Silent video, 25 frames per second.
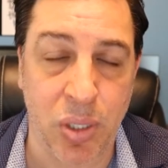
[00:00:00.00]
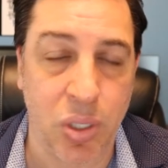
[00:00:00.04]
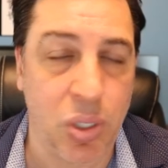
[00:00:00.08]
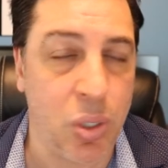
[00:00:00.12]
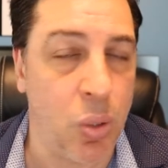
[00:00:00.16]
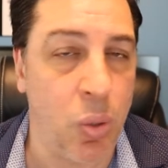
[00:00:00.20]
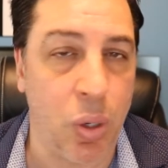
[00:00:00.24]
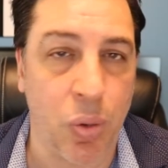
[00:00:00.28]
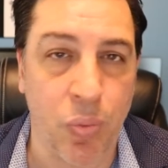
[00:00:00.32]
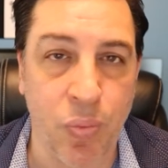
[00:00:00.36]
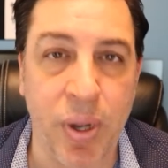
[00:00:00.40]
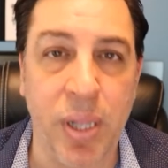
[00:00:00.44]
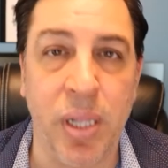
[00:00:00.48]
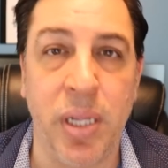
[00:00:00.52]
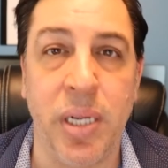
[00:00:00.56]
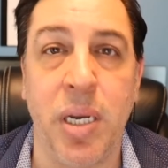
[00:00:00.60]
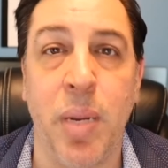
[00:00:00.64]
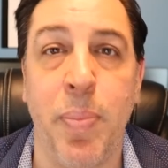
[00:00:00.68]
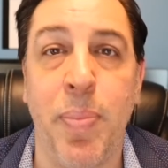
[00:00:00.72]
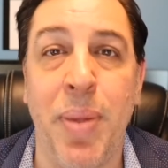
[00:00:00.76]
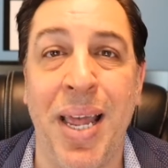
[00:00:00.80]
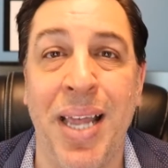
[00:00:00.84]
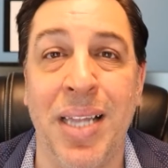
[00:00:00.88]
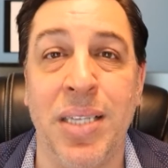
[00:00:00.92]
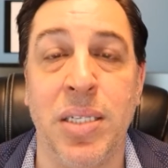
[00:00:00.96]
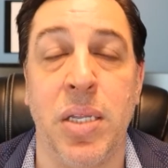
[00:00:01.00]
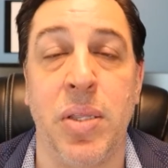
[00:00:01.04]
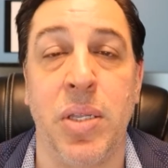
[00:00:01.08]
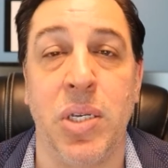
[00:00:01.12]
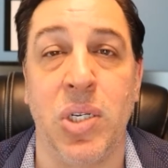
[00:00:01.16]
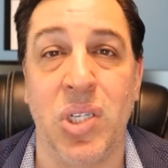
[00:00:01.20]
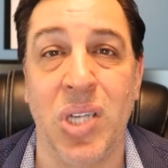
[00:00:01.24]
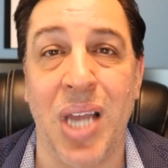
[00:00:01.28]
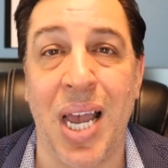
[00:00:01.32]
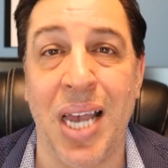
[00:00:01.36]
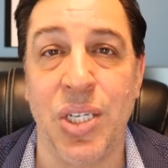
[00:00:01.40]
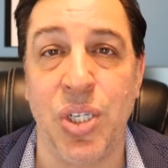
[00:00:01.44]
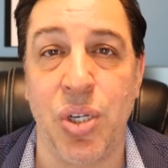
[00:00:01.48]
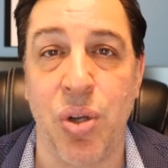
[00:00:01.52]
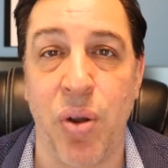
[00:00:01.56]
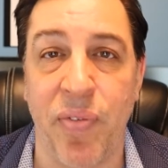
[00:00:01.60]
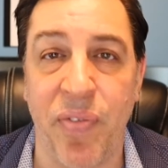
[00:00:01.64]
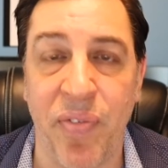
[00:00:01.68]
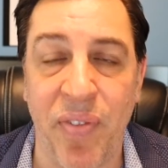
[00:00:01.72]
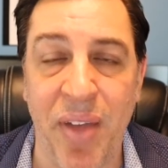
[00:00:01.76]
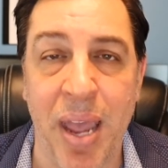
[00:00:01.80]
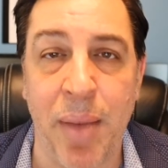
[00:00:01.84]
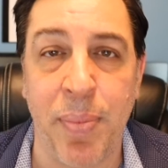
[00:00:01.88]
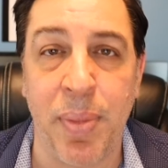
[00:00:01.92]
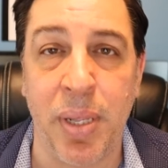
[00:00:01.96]
So it really depends on the size of your
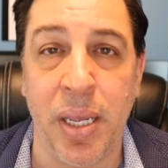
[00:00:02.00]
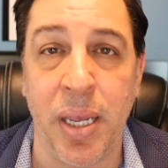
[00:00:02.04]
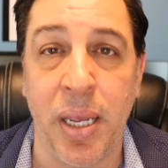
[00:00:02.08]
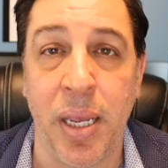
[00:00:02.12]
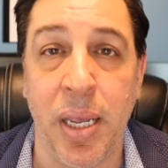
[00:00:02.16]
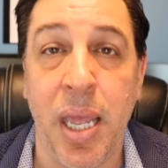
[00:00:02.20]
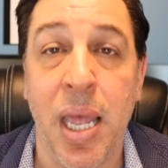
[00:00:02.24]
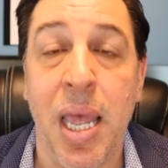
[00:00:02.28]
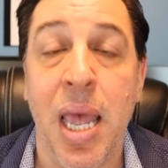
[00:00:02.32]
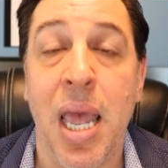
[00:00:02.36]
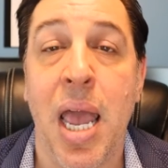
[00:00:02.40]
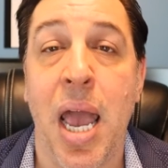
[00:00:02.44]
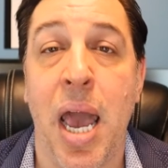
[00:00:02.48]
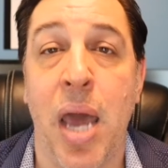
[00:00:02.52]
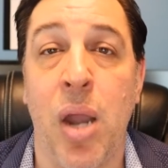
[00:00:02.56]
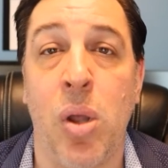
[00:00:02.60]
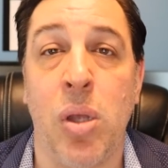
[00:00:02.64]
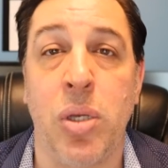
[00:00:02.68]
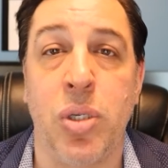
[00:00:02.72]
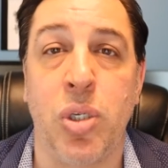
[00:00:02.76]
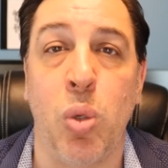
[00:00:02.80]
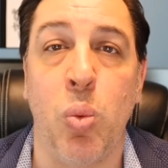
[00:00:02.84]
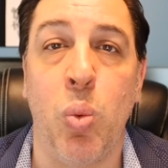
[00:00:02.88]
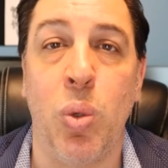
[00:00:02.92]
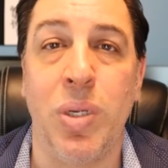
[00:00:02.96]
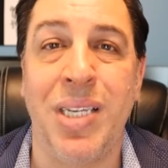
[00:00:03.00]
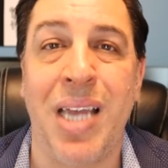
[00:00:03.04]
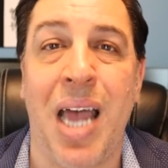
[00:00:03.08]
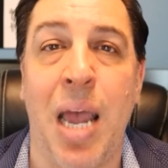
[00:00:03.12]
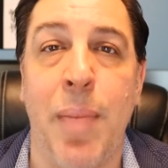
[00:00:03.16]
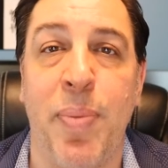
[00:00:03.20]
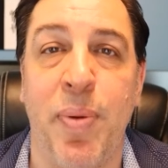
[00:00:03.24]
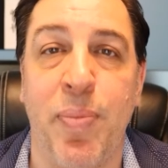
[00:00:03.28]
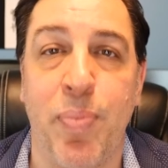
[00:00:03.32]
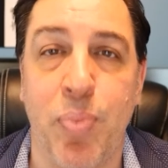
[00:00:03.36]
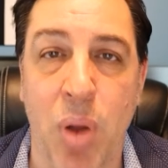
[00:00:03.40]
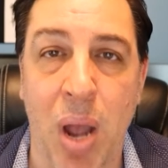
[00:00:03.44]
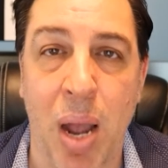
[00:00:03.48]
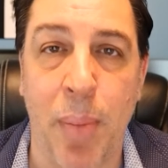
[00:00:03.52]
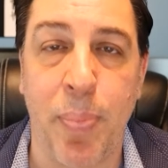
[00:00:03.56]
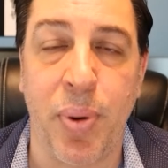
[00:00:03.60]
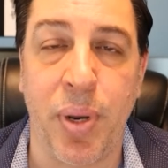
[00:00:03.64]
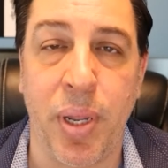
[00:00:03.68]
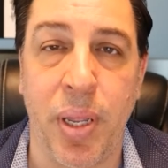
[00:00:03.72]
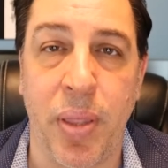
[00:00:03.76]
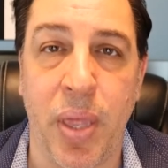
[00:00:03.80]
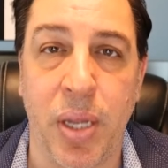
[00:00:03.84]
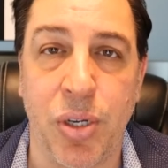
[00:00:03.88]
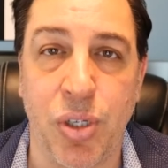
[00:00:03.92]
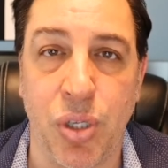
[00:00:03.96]
family and also what type of
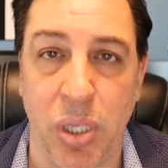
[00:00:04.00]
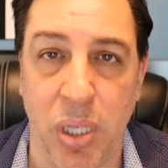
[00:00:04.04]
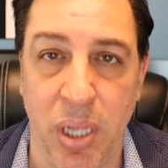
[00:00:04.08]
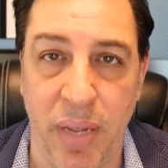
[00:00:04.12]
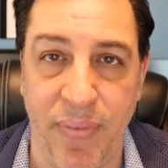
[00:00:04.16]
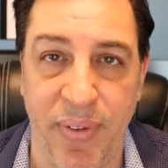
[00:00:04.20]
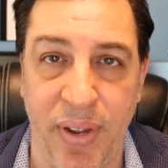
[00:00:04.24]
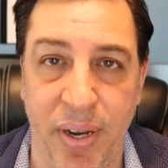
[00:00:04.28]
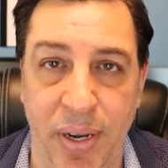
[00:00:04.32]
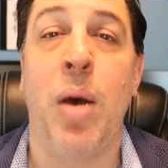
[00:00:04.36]
property that you live in.